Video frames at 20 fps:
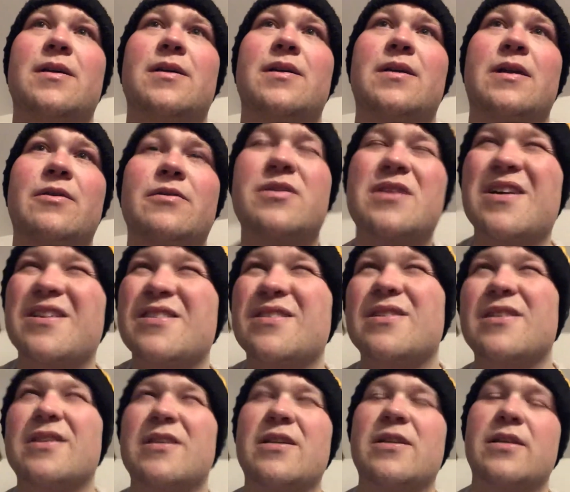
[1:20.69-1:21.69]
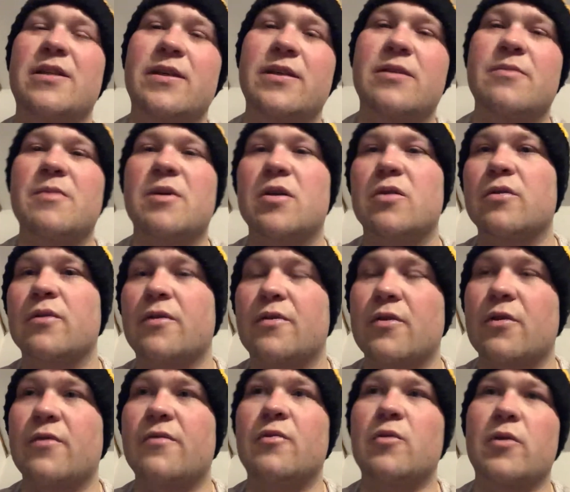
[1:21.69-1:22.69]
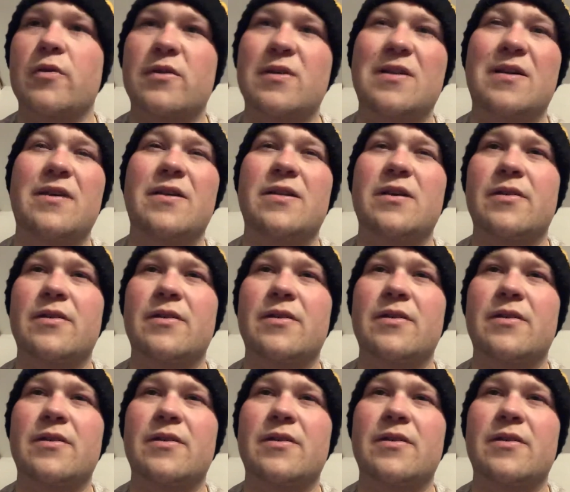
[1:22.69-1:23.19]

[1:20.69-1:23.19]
Now he's kind of sitting in, like, middle to third, fourth line.